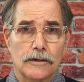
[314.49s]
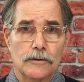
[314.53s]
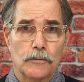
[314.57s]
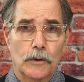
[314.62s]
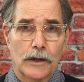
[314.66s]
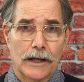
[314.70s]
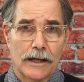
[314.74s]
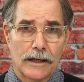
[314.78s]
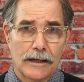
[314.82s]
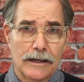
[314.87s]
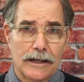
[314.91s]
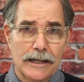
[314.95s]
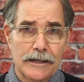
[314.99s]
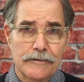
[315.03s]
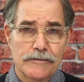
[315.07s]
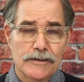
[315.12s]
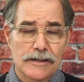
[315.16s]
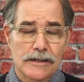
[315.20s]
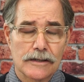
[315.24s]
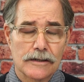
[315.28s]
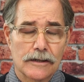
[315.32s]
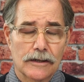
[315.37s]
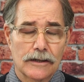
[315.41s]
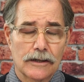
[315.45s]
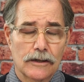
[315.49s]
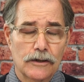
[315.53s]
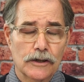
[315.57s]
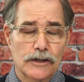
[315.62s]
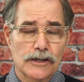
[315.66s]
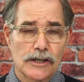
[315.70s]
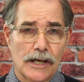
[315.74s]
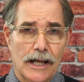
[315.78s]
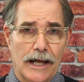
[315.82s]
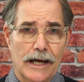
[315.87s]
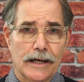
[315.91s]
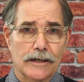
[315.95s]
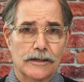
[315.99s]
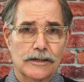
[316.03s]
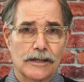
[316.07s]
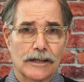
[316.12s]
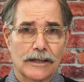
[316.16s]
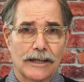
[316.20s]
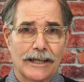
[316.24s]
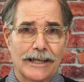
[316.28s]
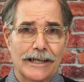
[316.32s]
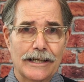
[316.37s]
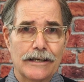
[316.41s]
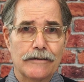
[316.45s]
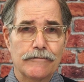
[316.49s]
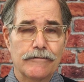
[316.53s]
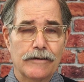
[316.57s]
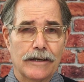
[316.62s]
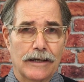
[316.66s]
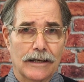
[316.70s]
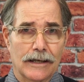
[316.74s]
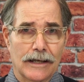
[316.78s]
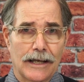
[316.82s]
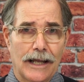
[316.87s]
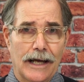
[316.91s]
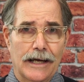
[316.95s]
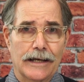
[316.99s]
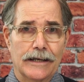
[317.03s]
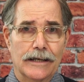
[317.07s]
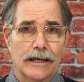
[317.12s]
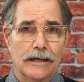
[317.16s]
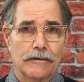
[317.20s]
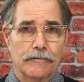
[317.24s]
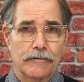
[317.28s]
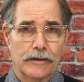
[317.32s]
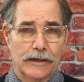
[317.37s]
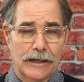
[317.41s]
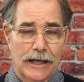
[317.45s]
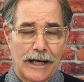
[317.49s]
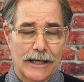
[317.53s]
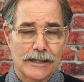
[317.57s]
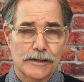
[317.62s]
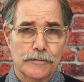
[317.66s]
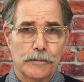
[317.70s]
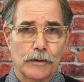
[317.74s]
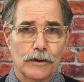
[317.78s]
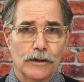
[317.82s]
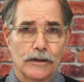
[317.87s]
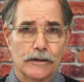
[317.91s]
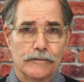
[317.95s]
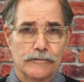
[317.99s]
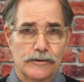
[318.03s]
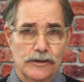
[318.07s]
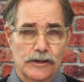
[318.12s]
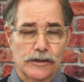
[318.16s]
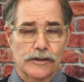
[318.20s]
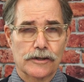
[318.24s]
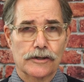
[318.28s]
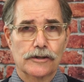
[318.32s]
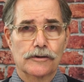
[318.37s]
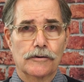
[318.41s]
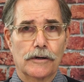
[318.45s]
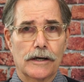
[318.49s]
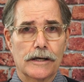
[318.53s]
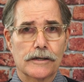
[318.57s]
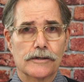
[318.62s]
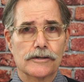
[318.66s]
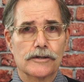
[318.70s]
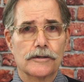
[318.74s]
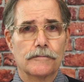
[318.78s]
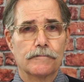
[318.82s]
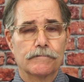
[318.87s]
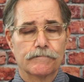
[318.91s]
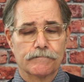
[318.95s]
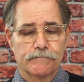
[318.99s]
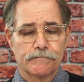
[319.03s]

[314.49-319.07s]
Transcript: what it lives, looks like to live in light of the gospel of Jesus Christ.